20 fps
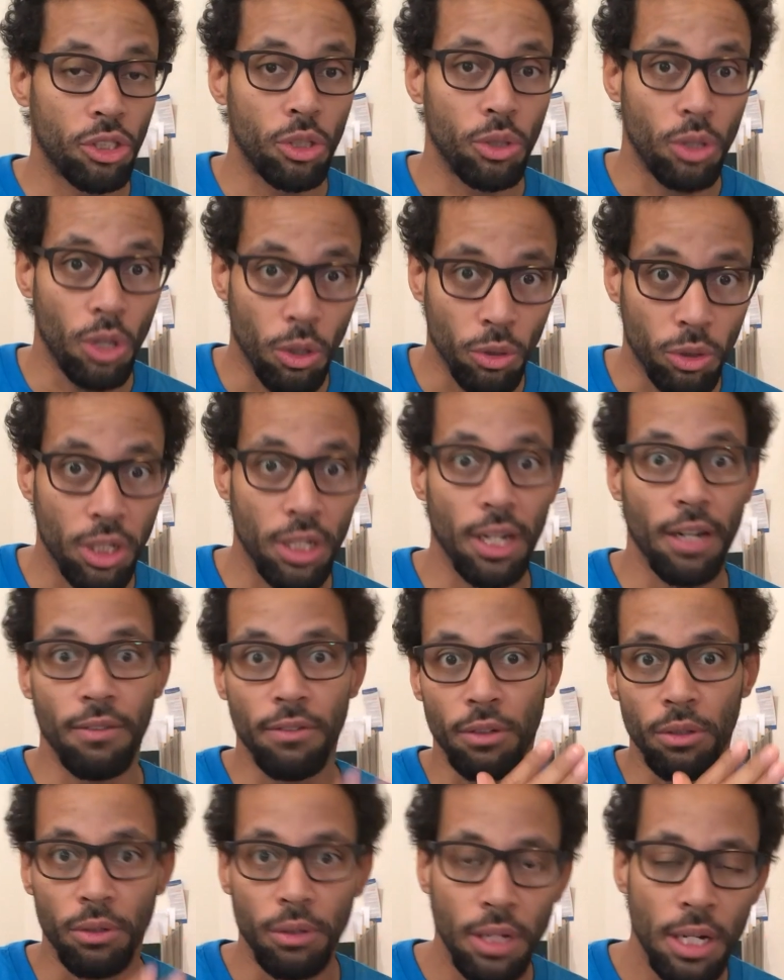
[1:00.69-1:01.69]
to those
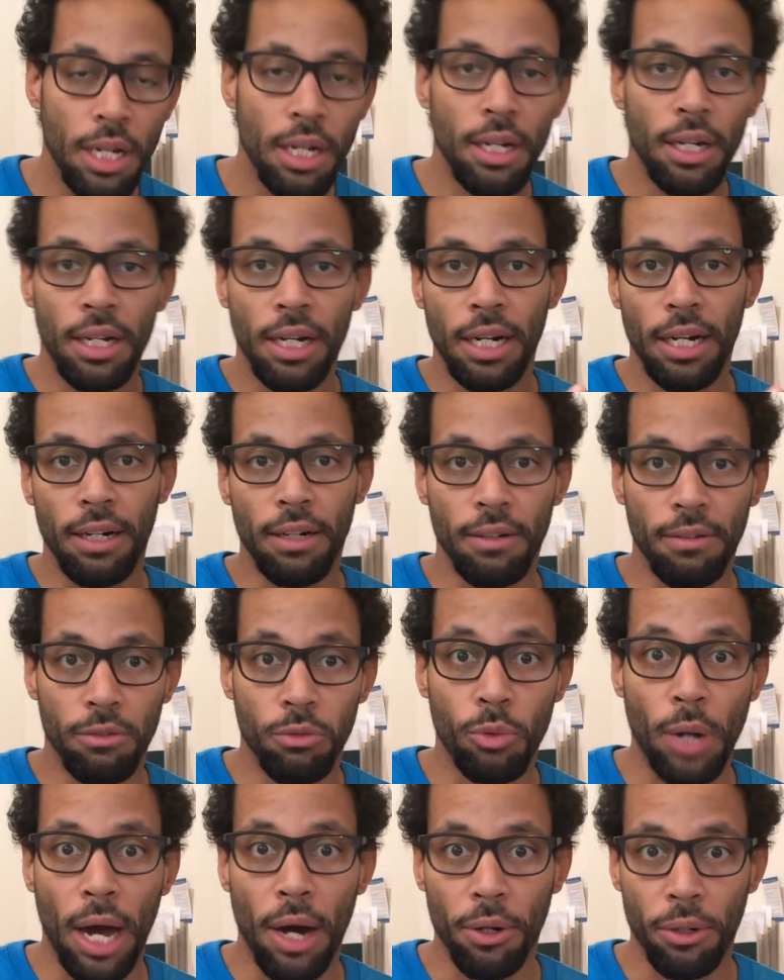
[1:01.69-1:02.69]
level of
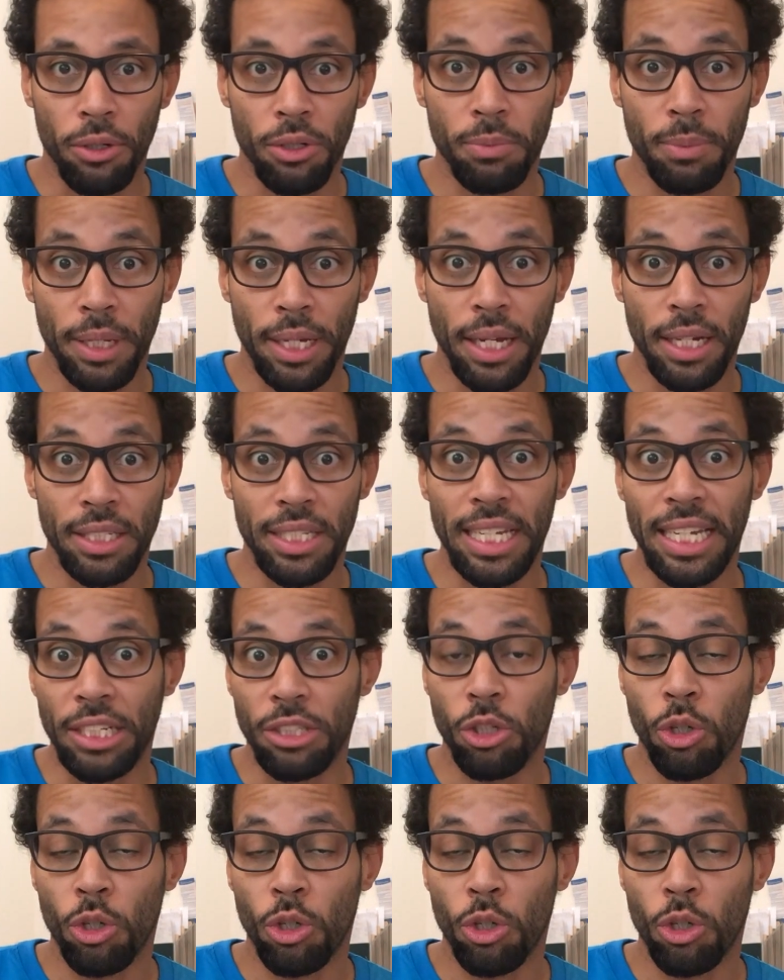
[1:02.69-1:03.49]
routers because it's